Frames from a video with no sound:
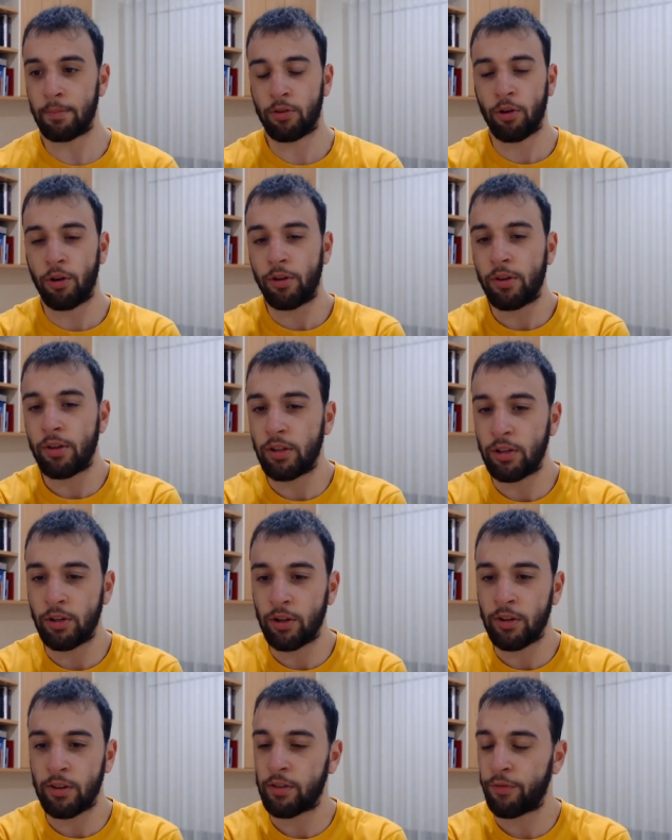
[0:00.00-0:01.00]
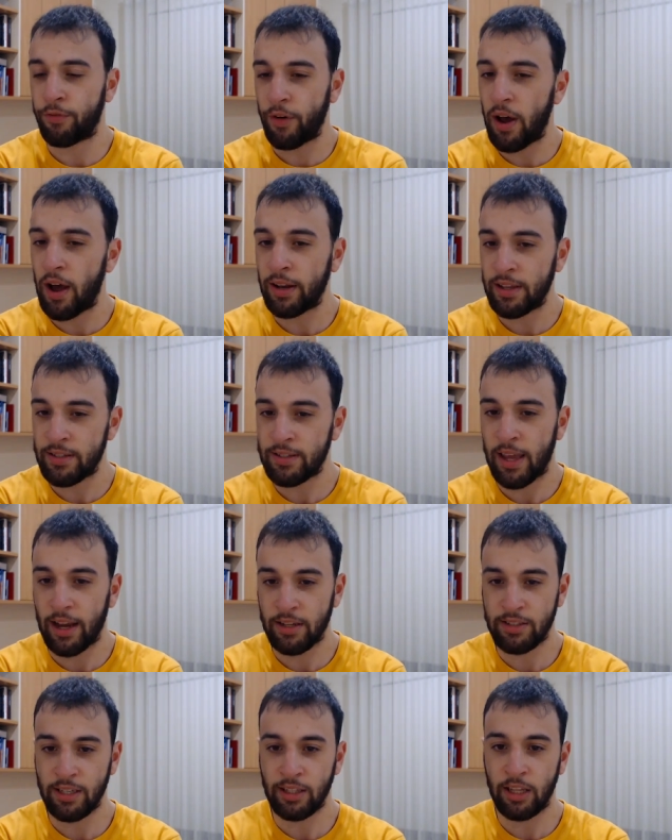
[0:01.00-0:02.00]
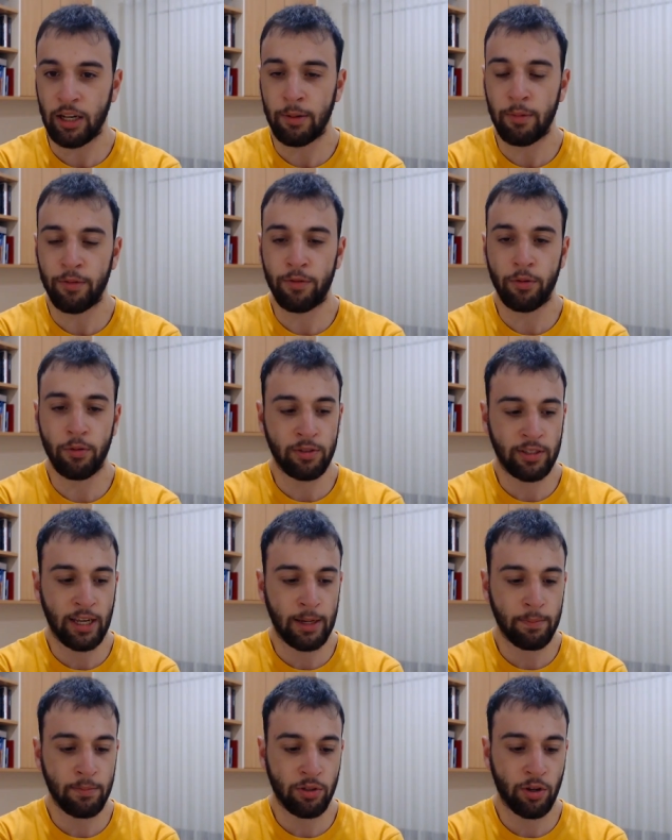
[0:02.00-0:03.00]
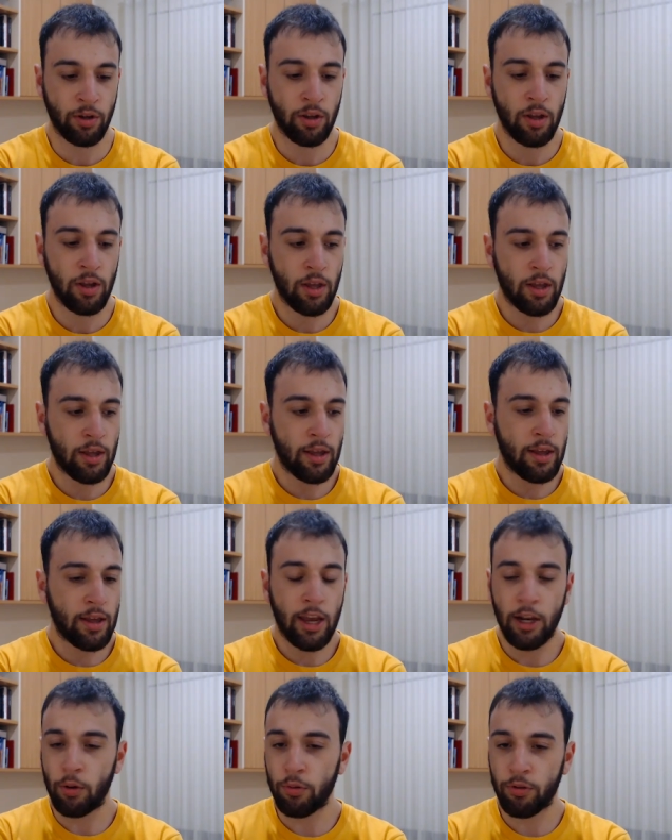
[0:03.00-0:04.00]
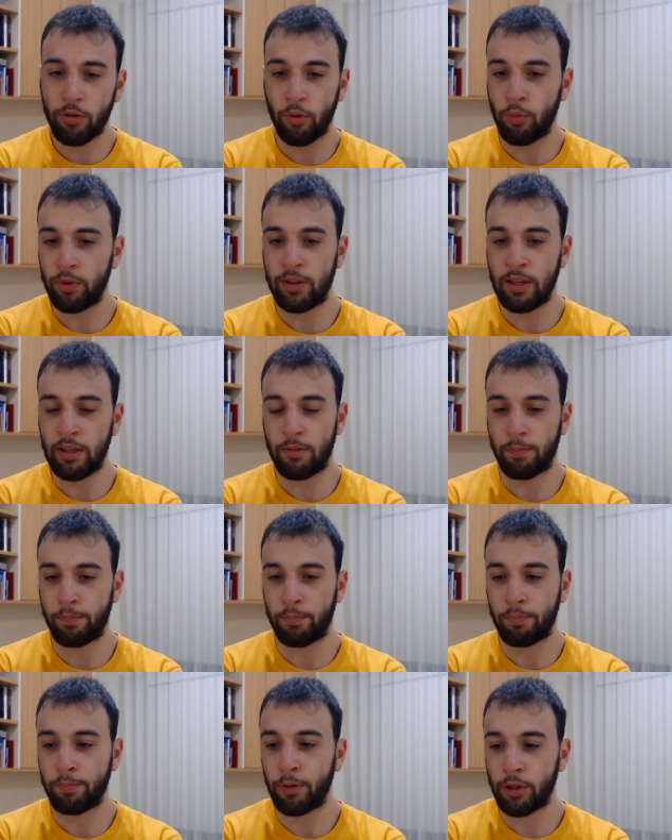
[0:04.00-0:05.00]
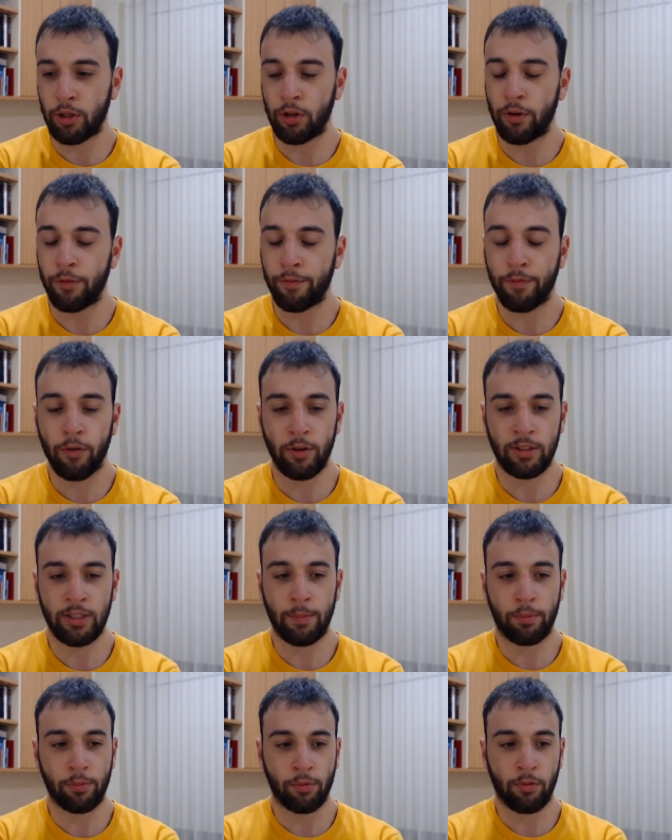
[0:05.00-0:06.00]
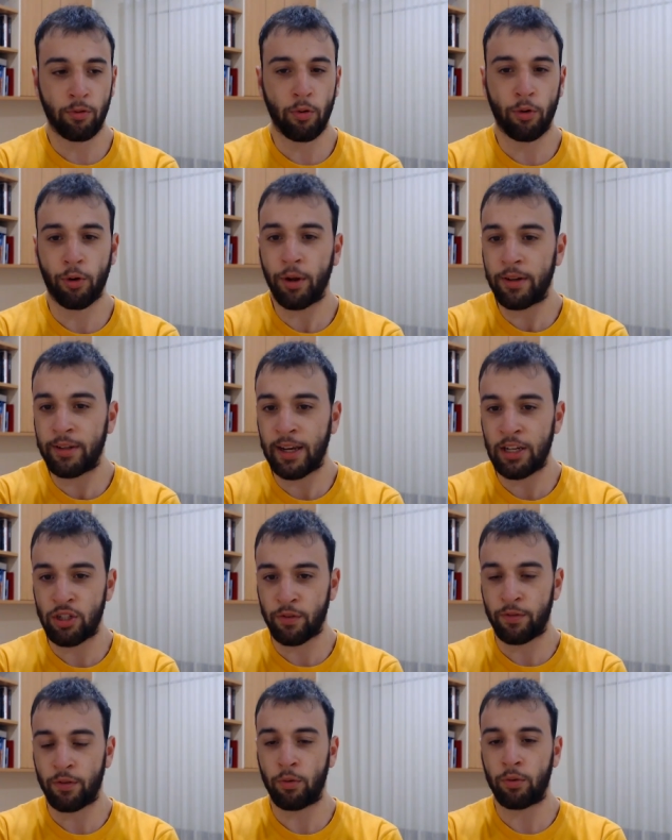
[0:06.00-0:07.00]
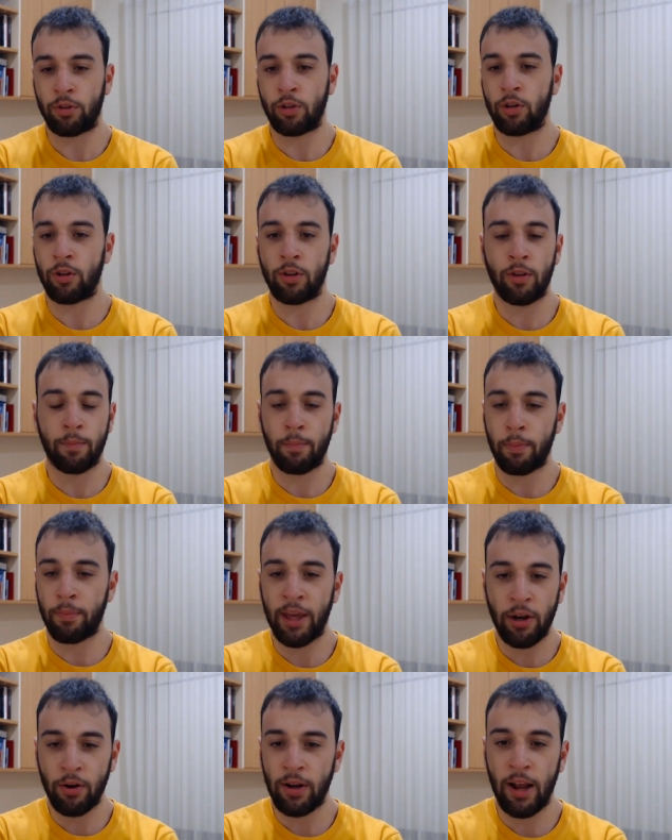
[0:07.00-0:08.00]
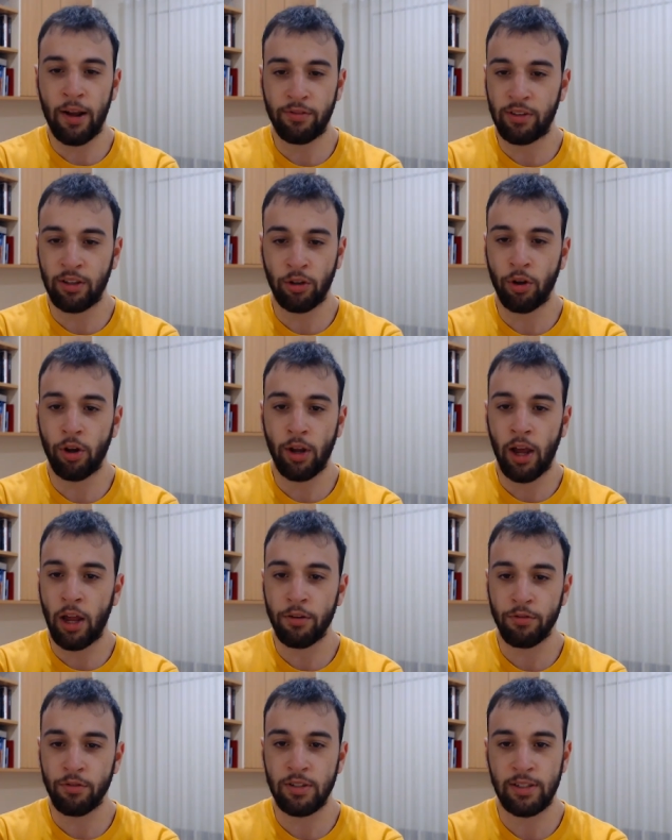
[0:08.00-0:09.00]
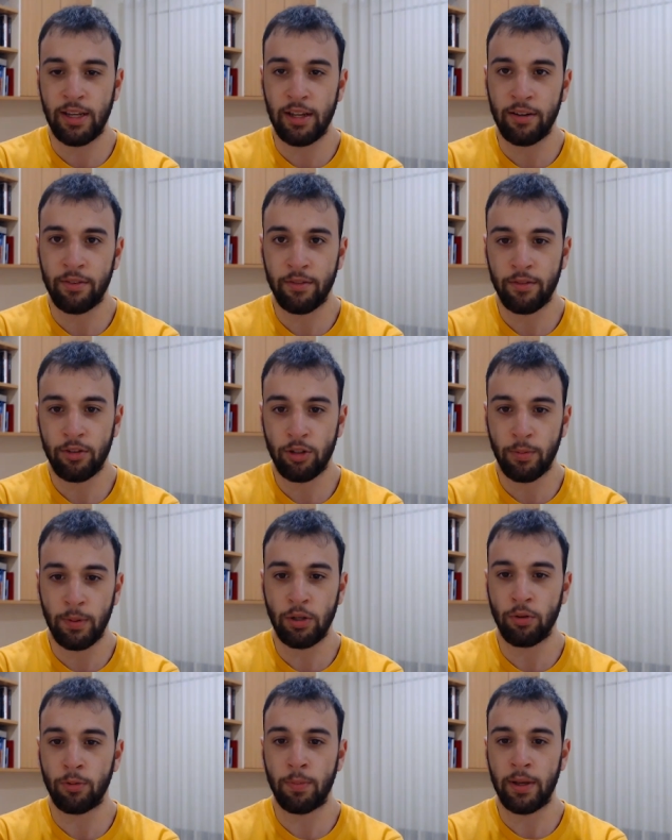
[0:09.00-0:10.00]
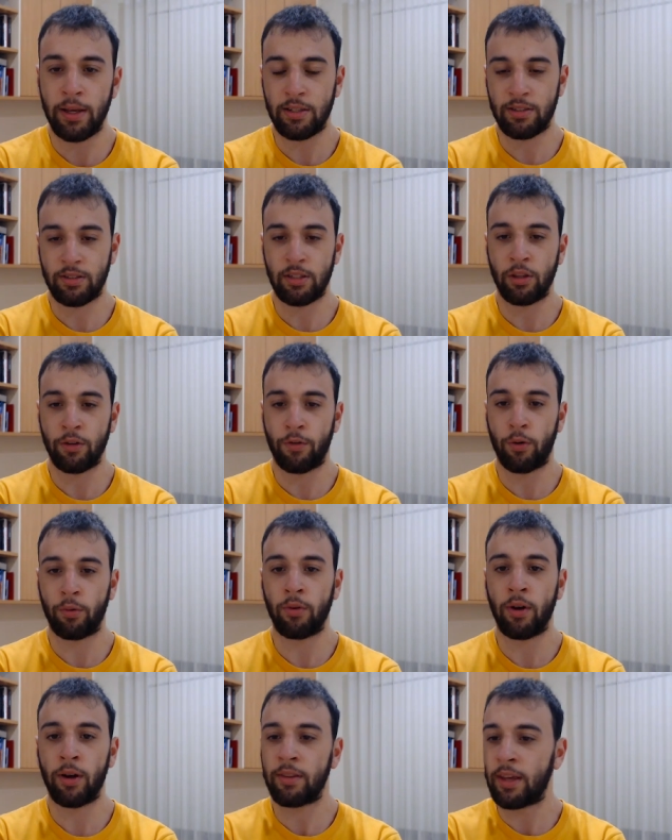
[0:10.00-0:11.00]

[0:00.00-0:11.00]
So it's far less taxing than a midfielder's game. So, and also with these, for example, Zorko and Dangerfield, they don't have to go 110 to be good picks in the forward line.